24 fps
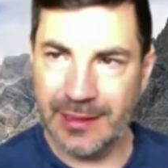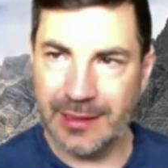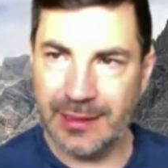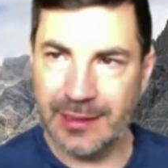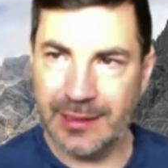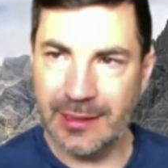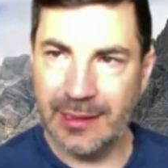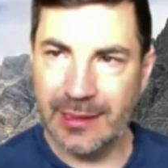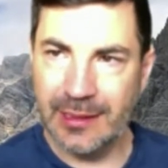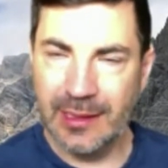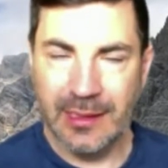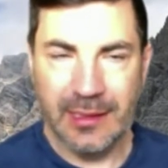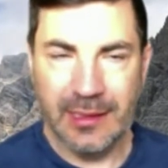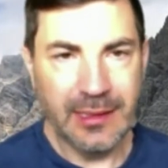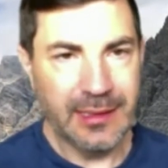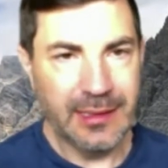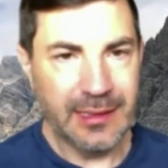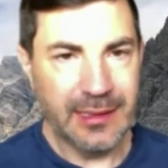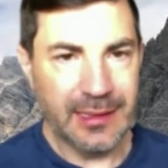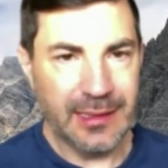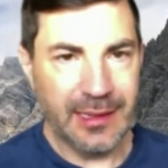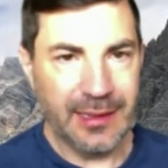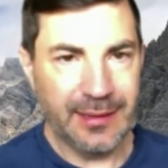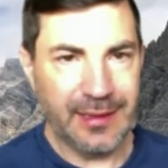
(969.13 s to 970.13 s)
And
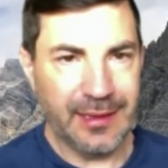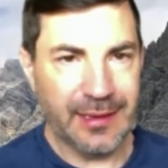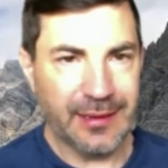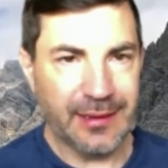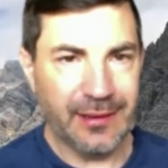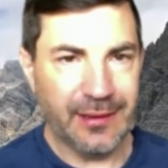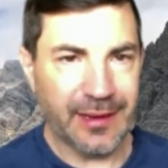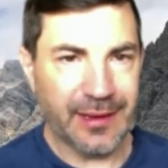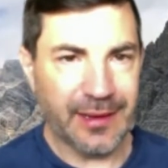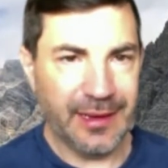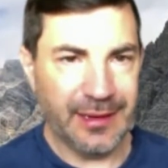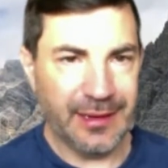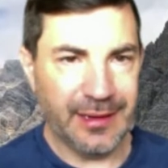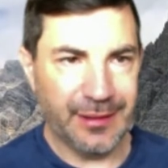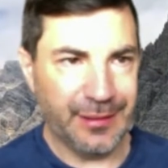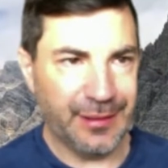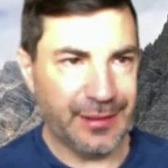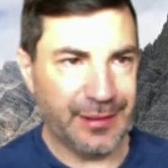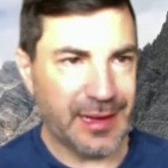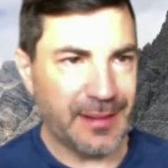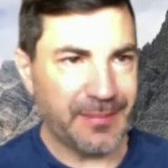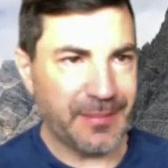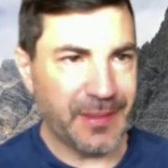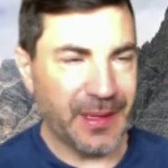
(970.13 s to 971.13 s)
I think I'll kind of
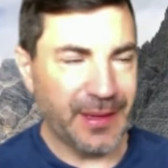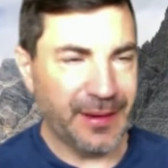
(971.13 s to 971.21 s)
stop